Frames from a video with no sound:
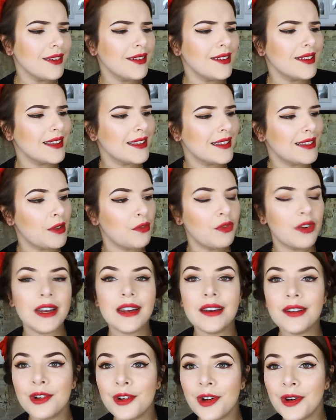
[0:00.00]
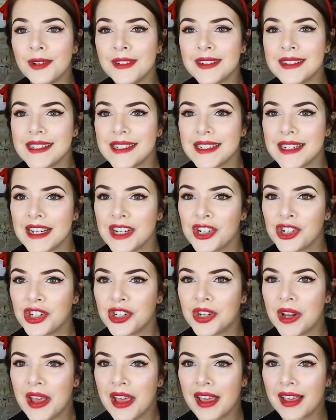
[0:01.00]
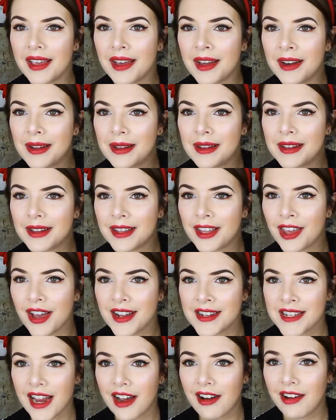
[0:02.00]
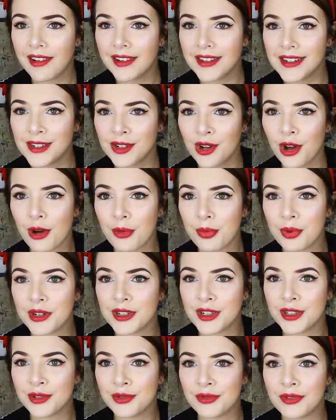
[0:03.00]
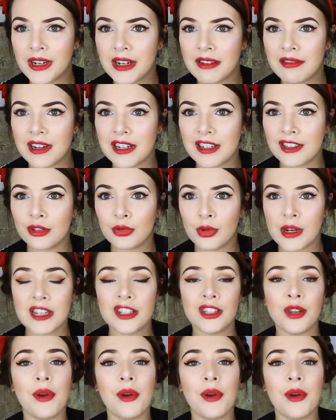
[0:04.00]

Look, there's even a little Golden Snitch kind of cut out on the top, which is really, really sweet.